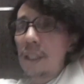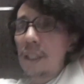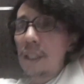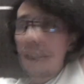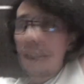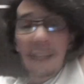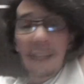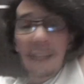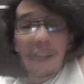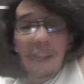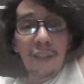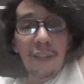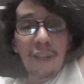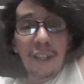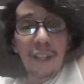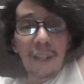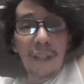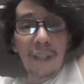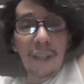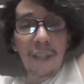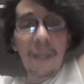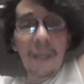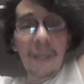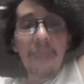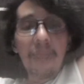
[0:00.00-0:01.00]
liked this
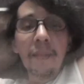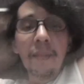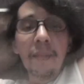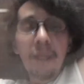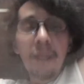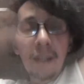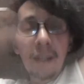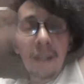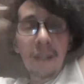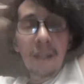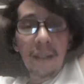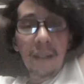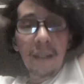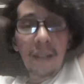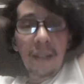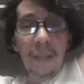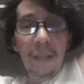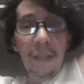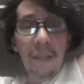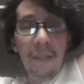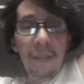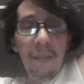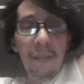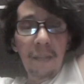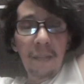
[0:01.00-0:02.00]
recipe.
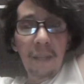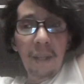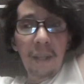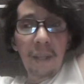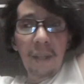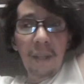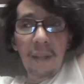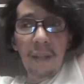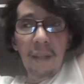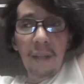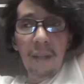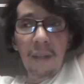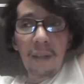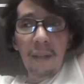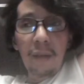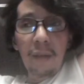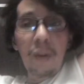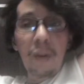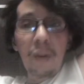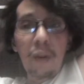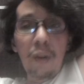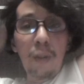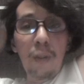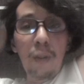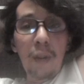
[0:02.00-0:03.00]
Then
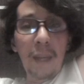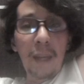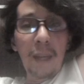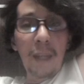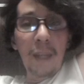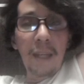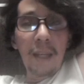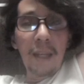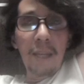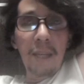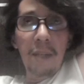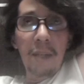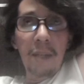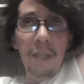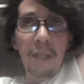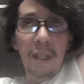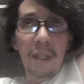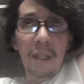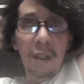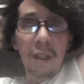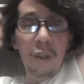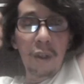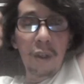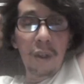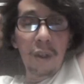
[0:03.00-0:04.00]
agreed to pay him
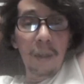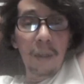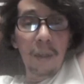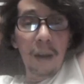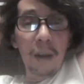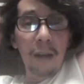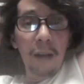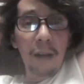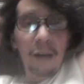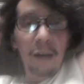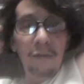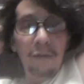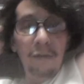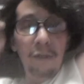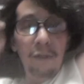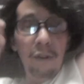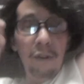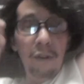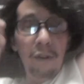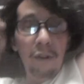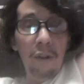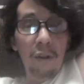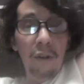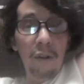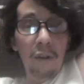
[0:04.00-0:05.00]
a certain amount
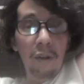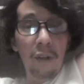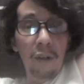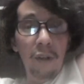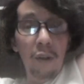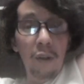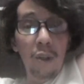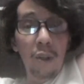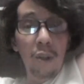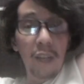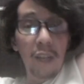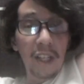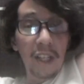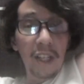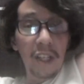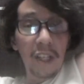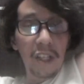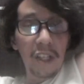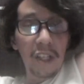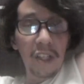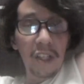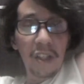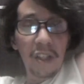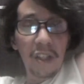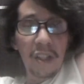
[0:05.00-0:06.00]
for
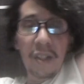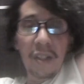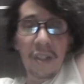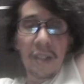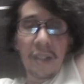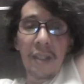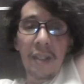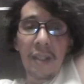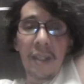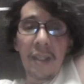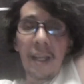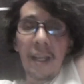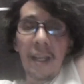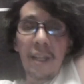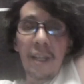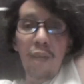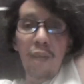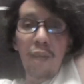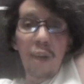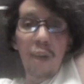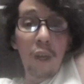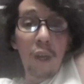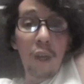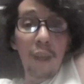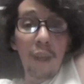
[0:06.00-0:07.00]
usage, okay, as
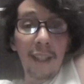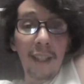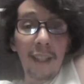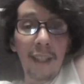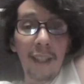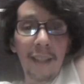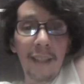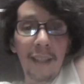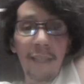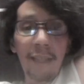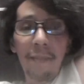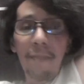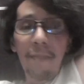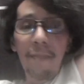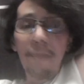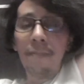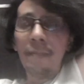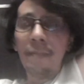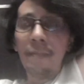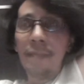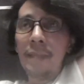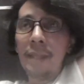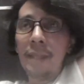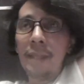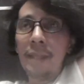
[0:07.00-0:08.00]
royalty.
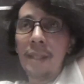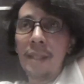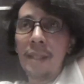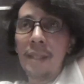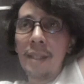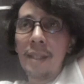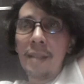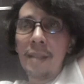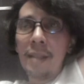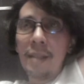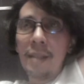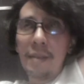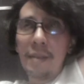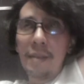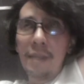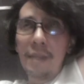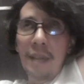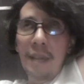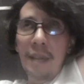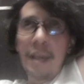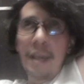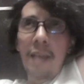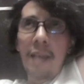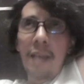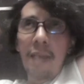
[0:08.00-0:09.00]

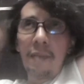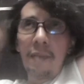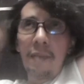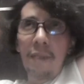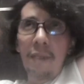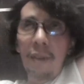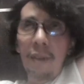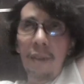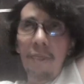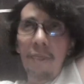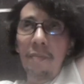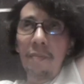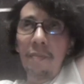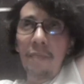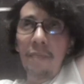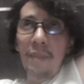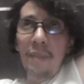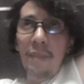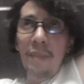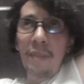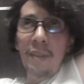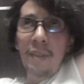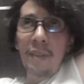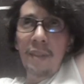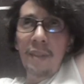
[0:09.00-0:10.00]
Then, well,
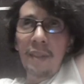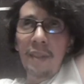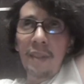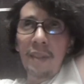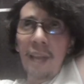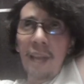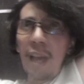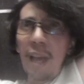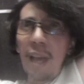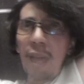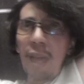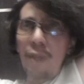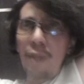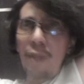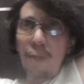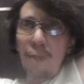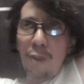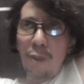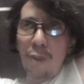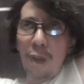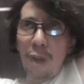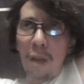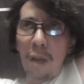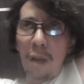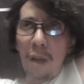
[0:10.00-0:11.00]
that was
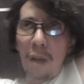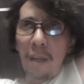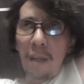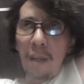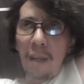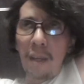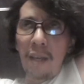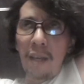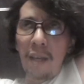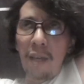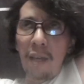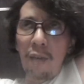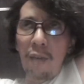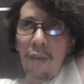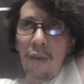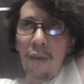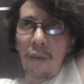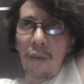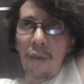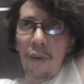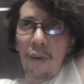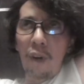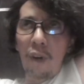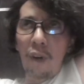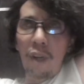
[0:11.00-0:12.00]
probably where
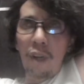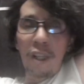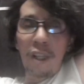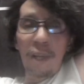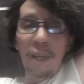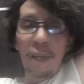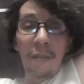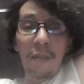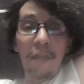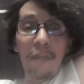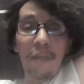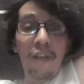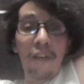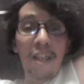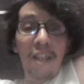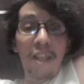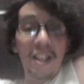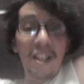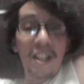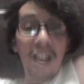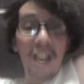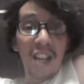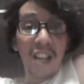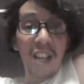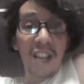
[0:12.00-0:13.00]
the concept of
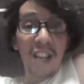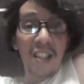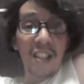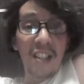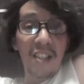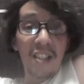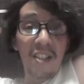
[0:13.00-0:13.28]
franchising